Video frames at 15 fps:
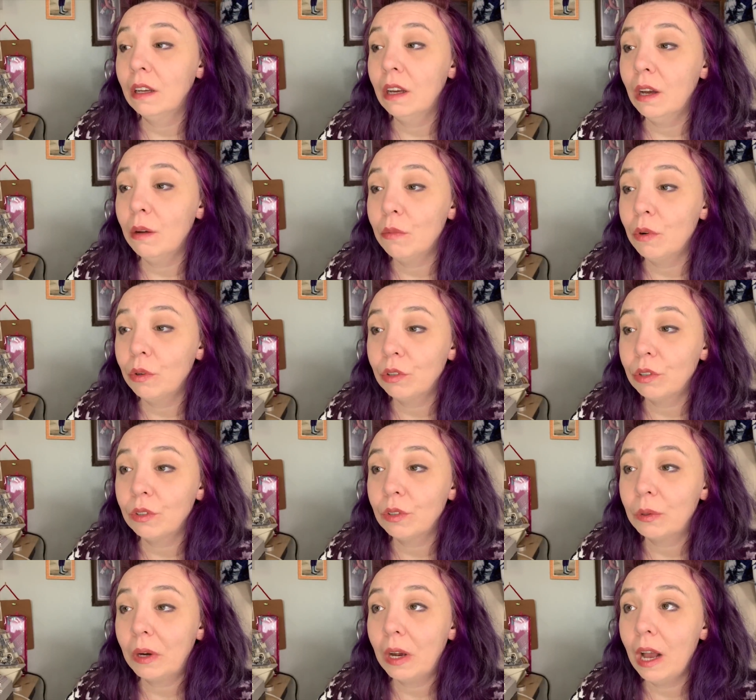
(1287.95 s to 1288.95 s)
emotions
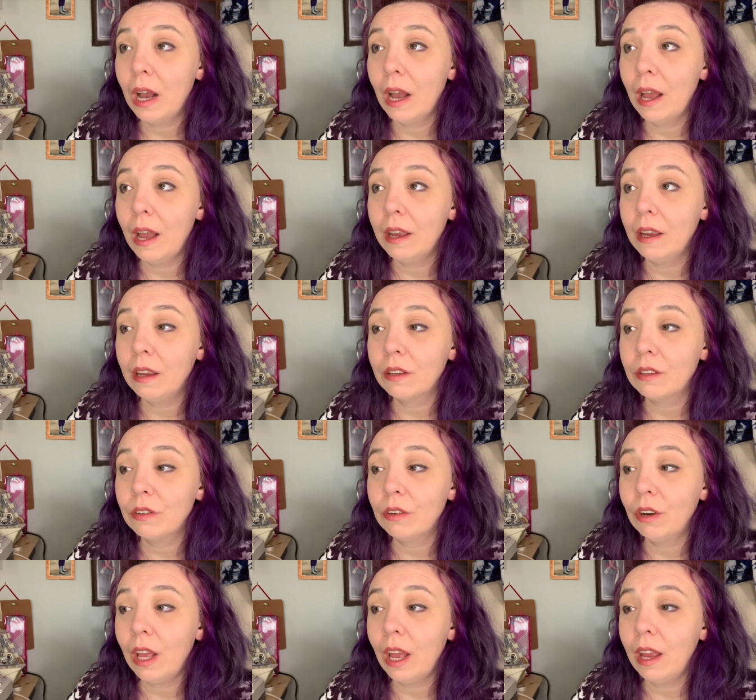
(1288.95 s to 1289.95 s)
were high
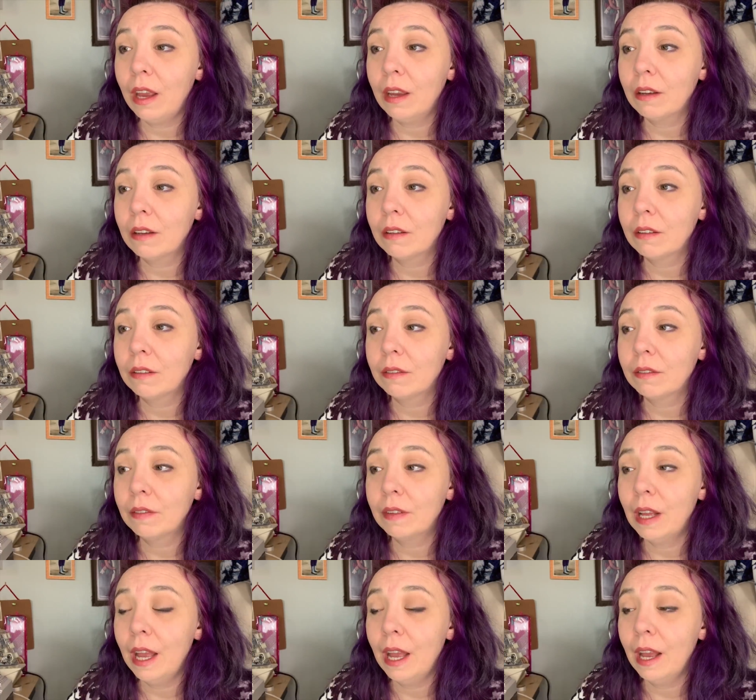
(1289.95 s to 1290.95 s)
yesterday
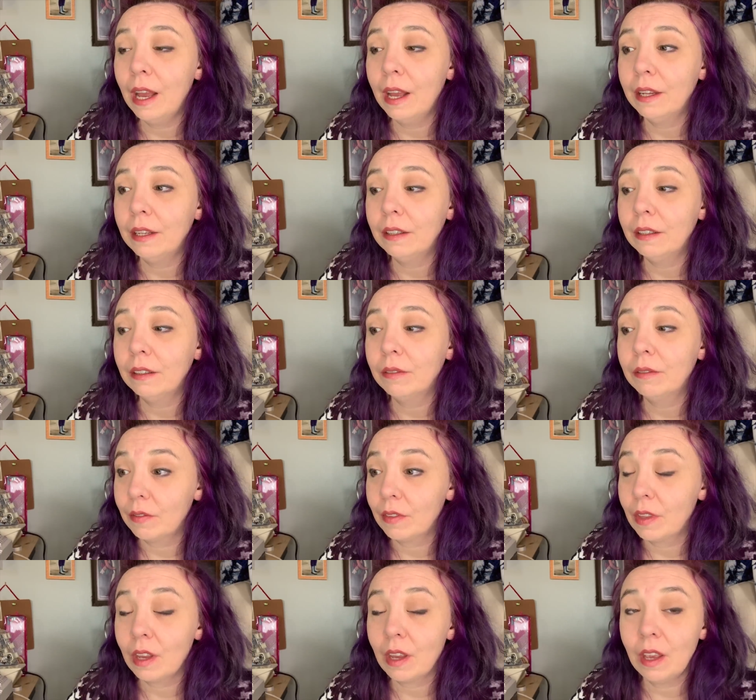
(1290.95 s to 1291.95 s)
and
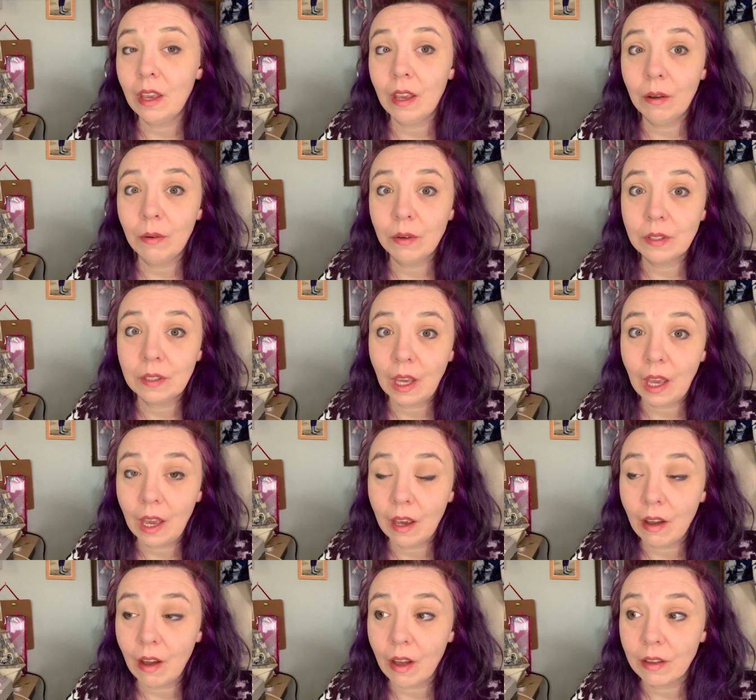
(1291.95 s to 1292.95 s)
it was
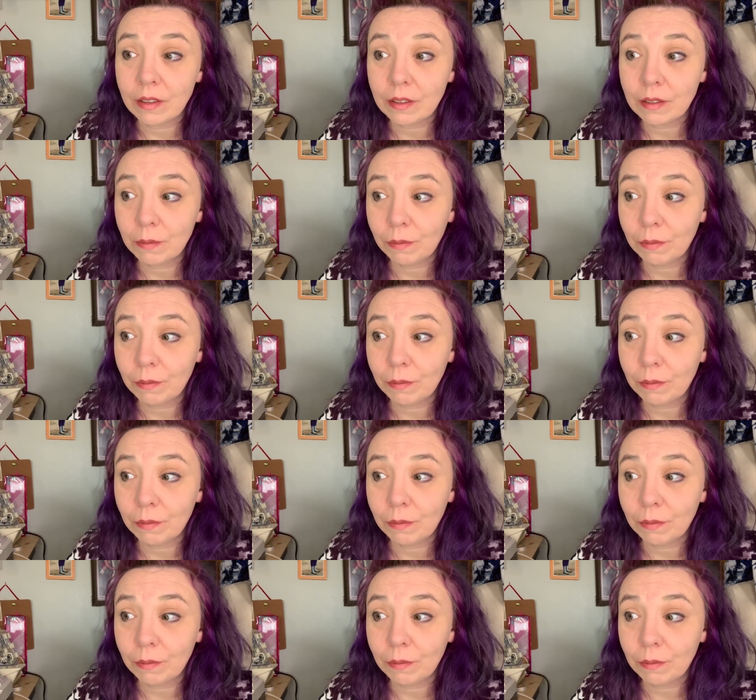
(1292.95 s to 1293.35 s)
chaos.